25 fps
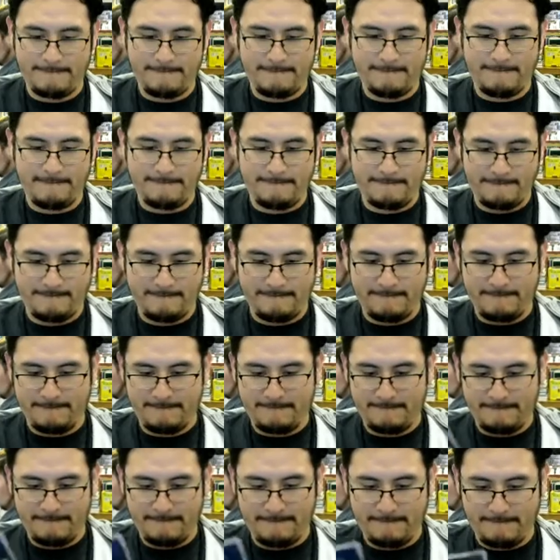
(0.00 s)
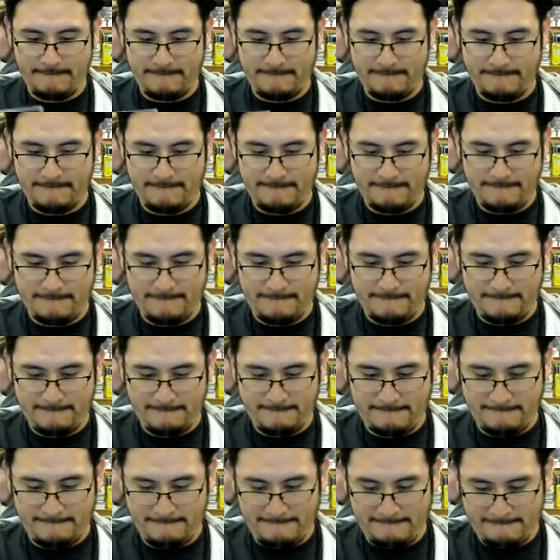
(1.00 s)

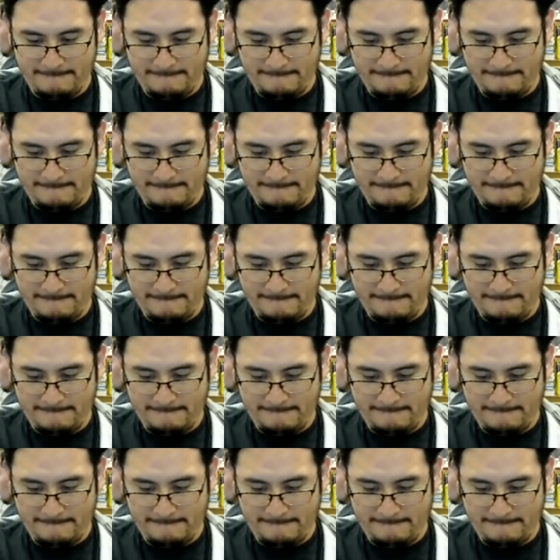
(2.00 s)
No one is speaking in this clip.